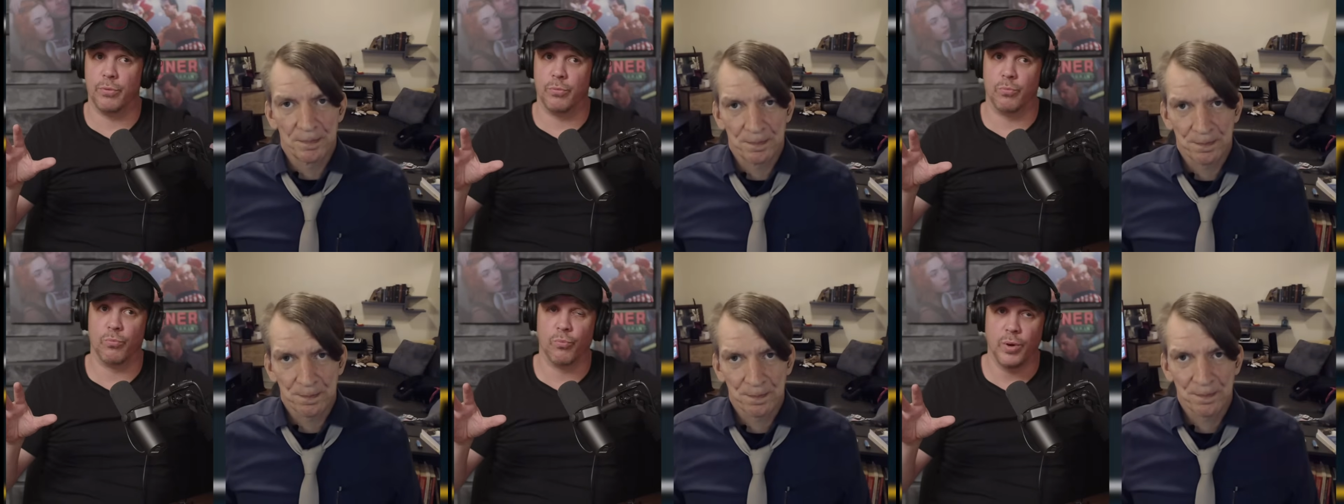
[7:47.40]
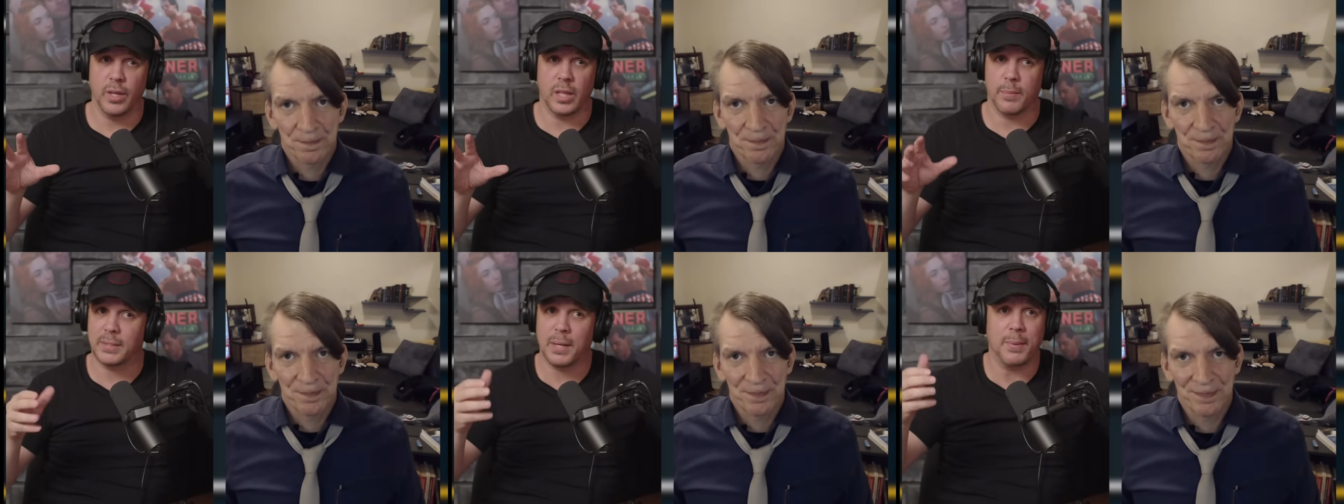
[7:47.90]
Speaker 1: really?
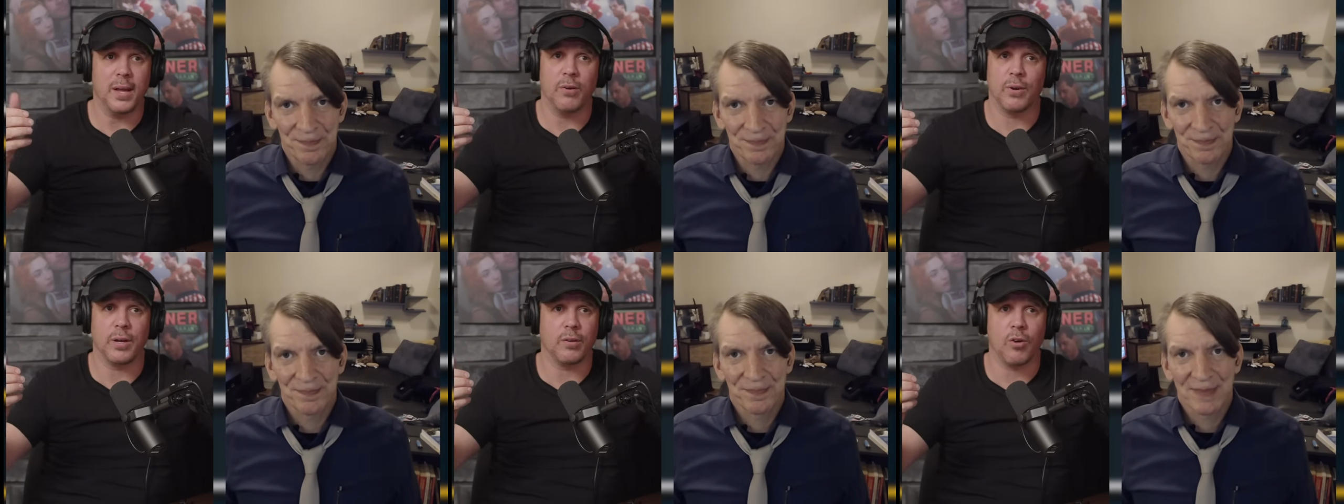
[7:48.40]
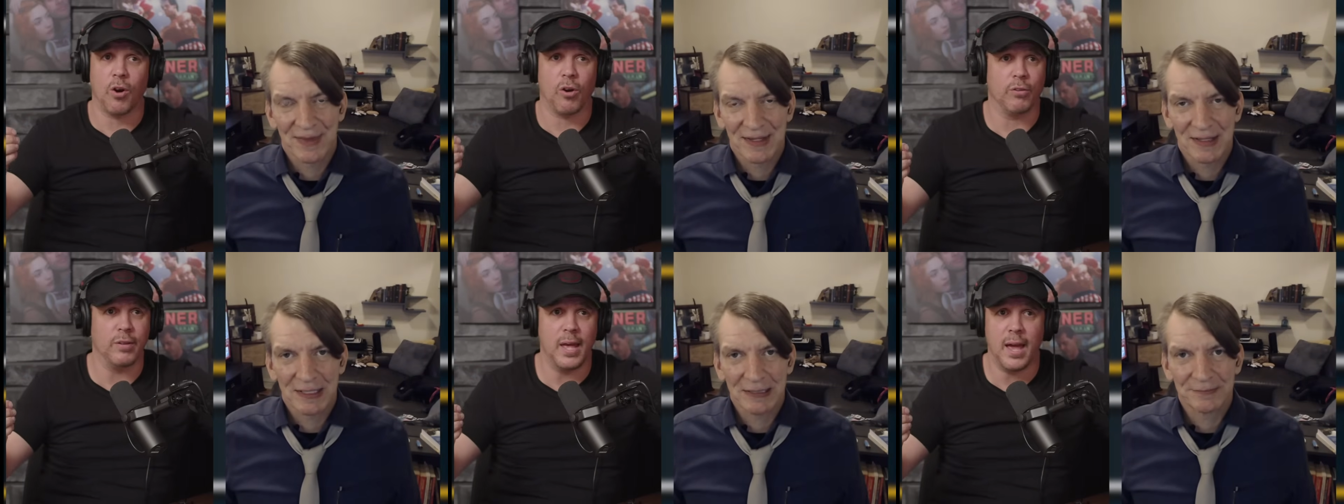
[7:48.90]
Because I'm hearing Karl
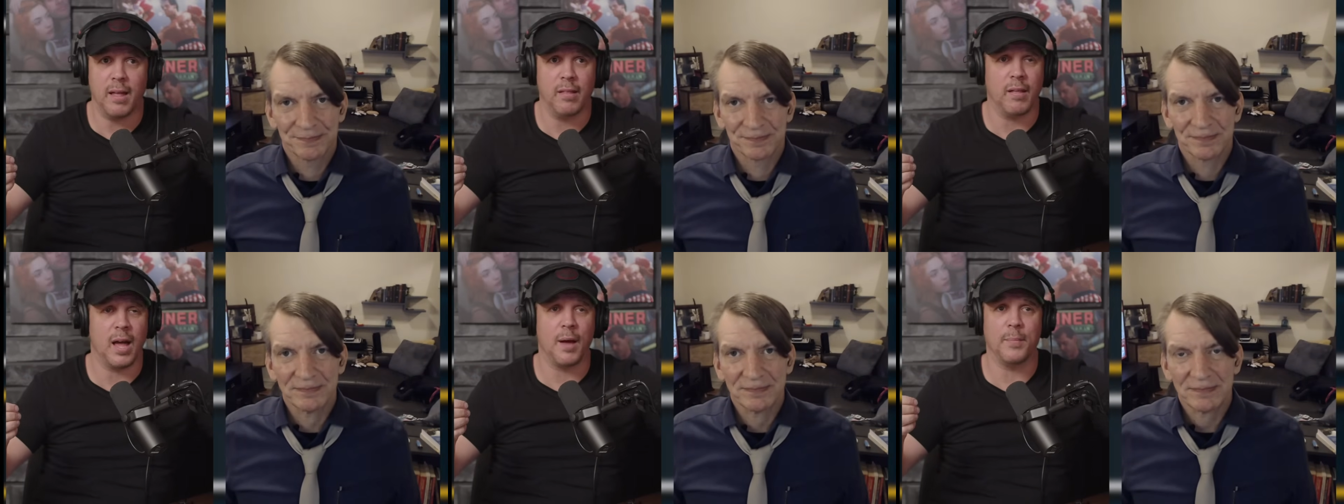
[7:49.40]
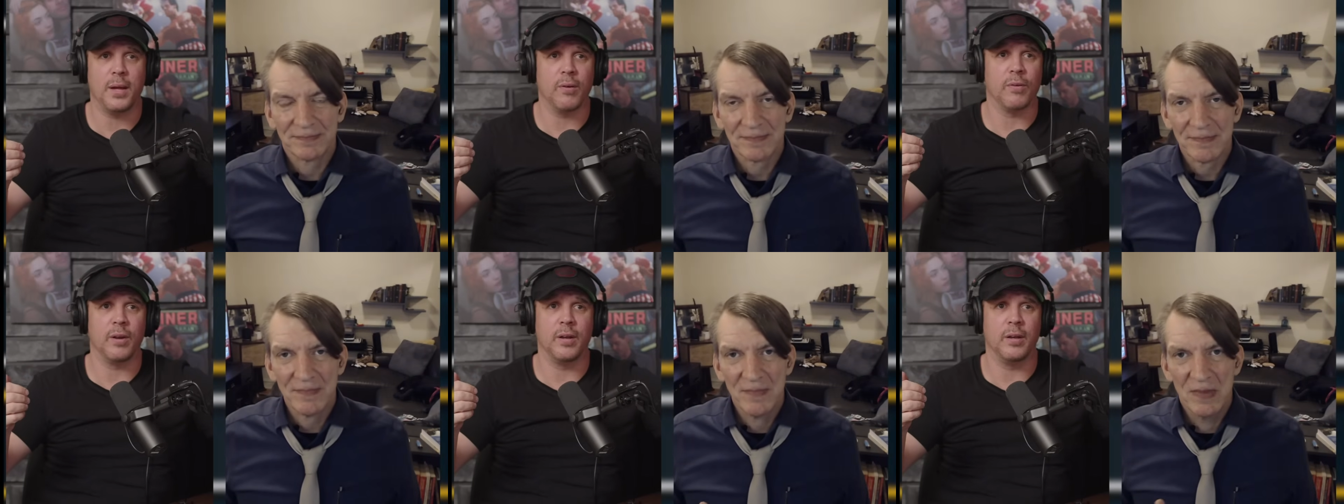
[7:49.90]
Nell, I'm
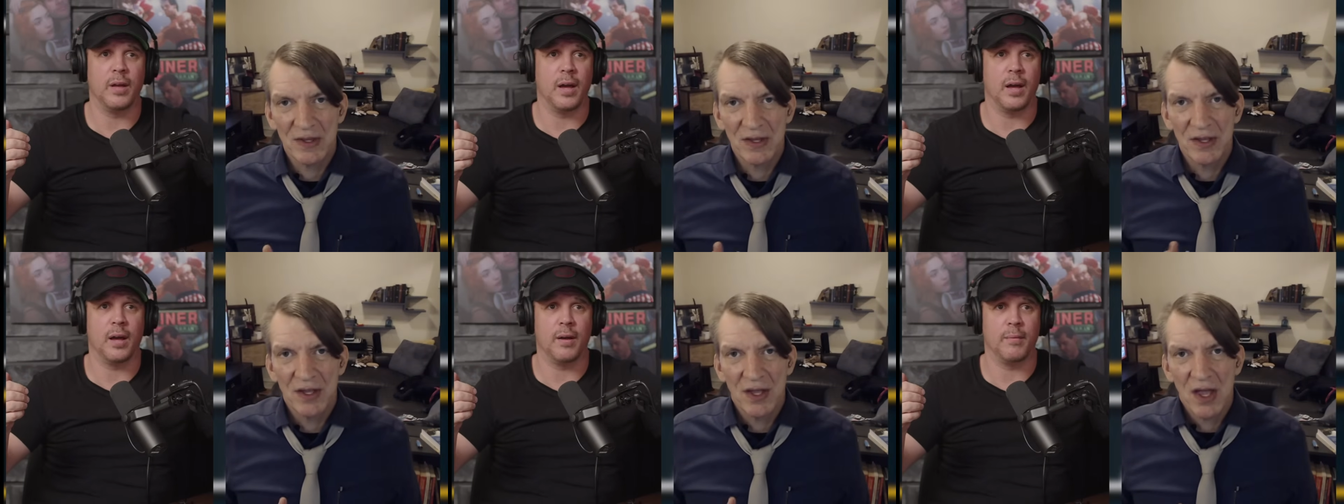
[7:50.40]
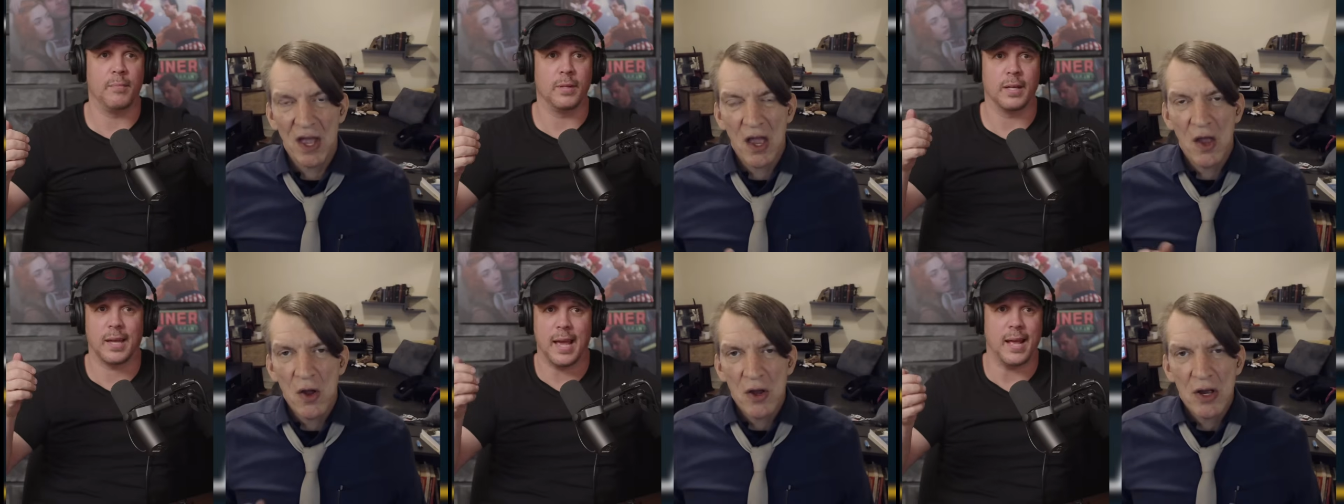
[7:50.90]
hearing um,
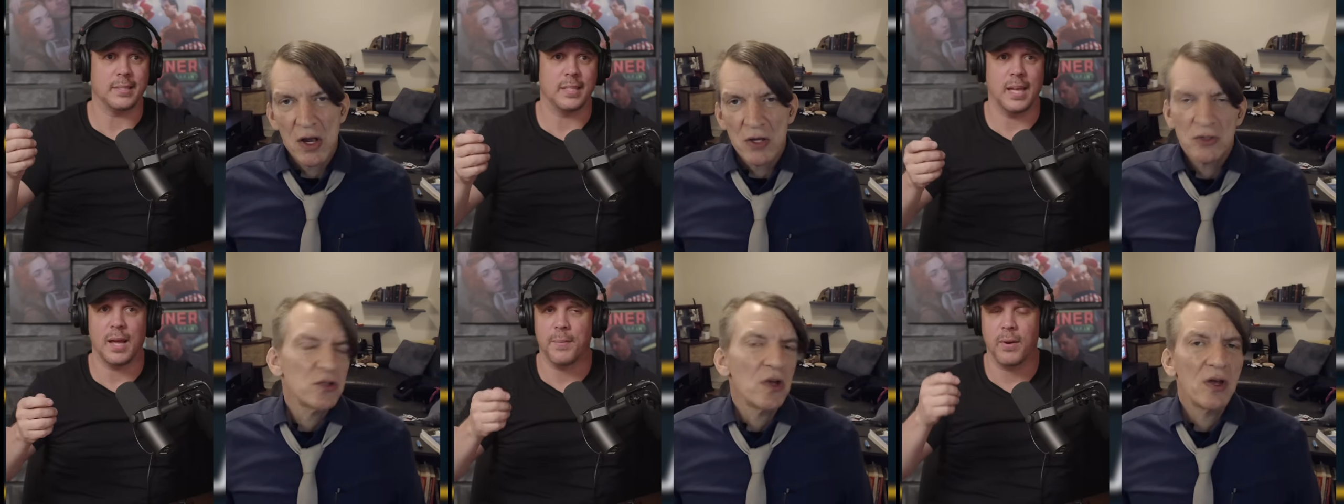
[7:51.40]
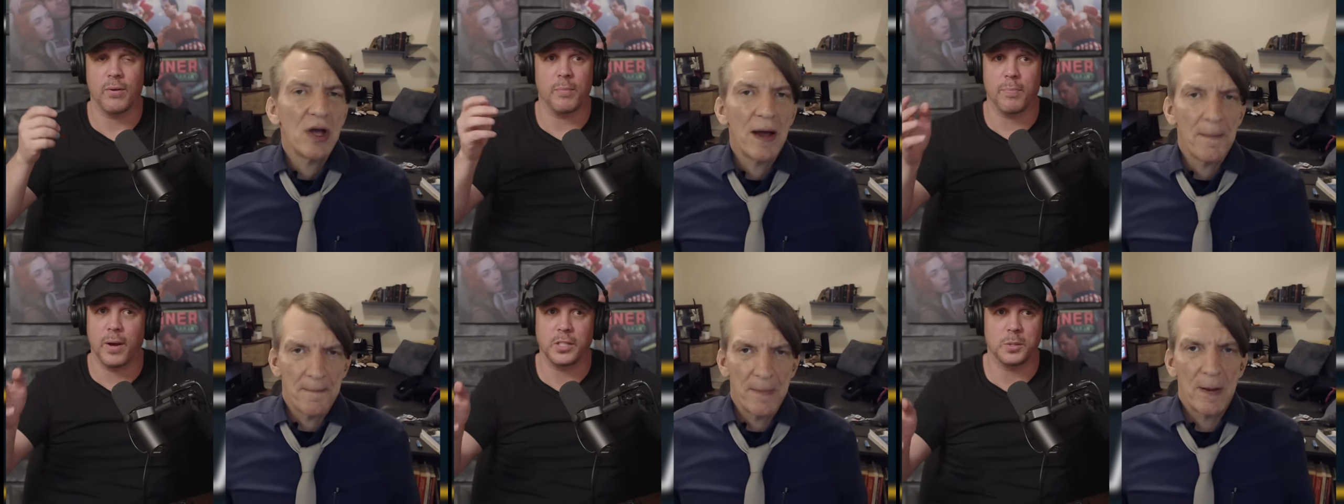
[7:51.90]
Lacatski, I'm hearing a
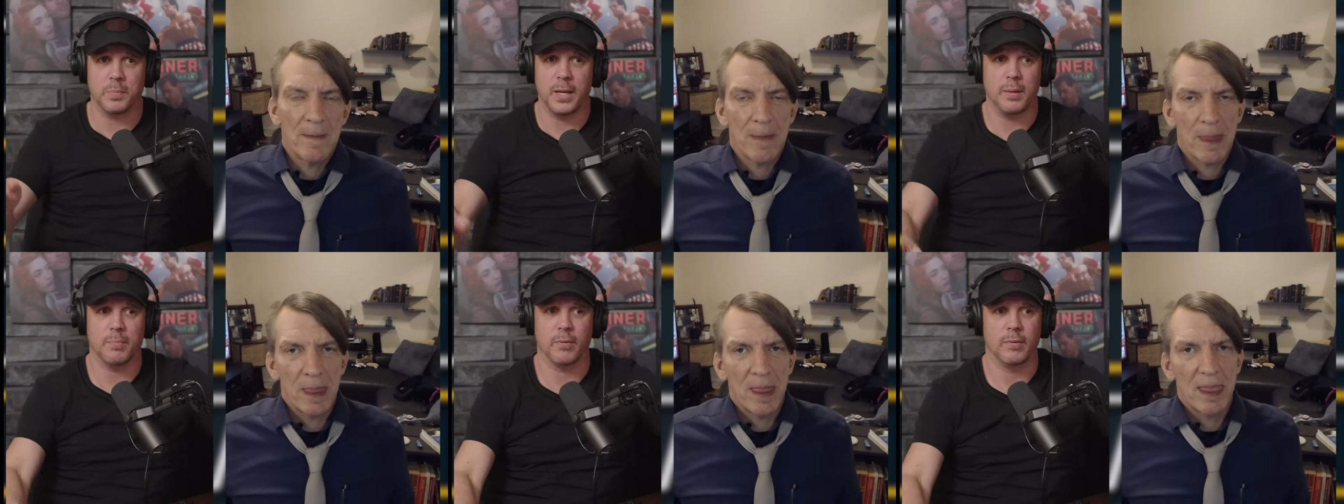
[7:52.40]
bunch of people.